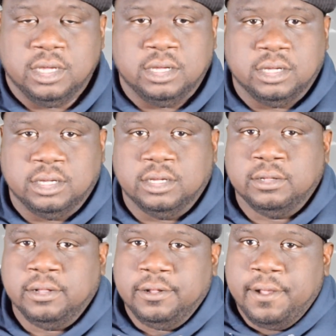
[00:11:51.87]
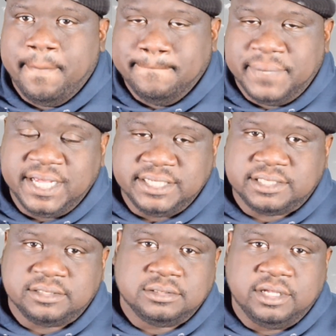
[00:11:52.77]

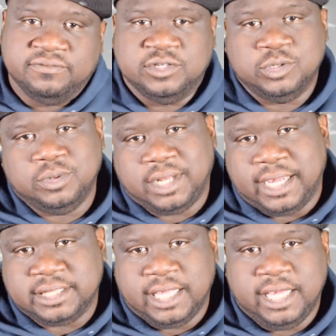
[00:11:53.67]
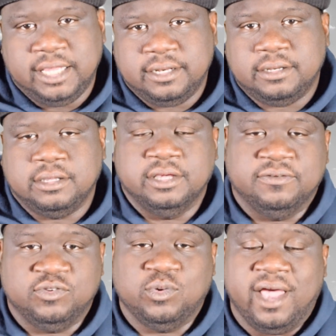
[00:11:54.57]
But if you do it like that,
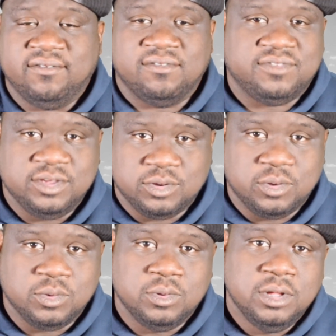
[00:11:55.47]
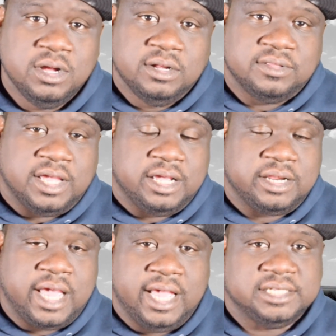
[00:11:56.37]
if you have a vehicle
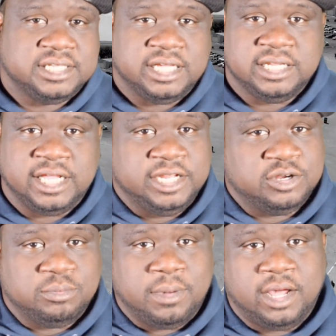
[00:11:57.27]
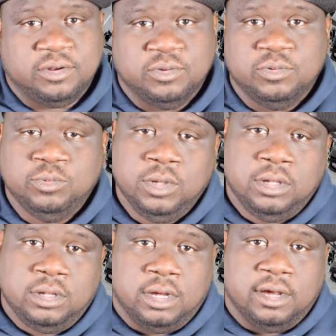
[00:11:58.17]
that has a later model
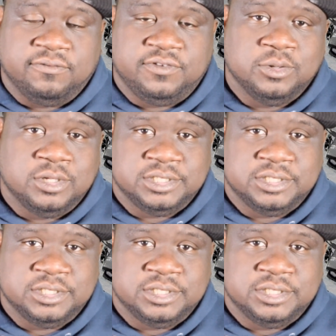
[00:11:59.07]
fuel